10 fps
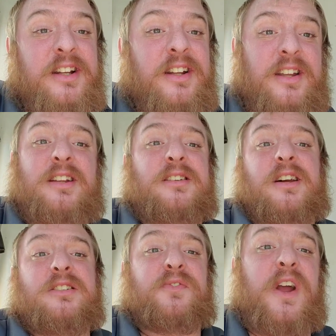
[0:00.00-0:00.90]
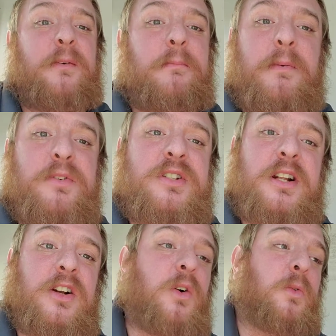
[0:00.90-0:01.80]
His family members
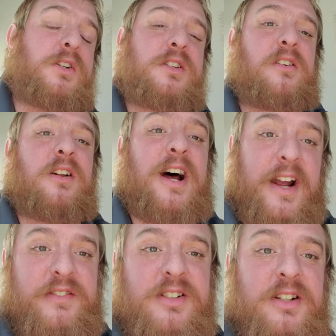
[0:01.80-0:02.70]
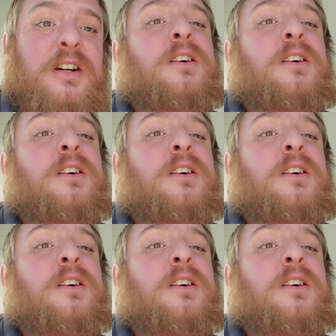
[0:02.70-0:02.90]
didn't go risk their lives.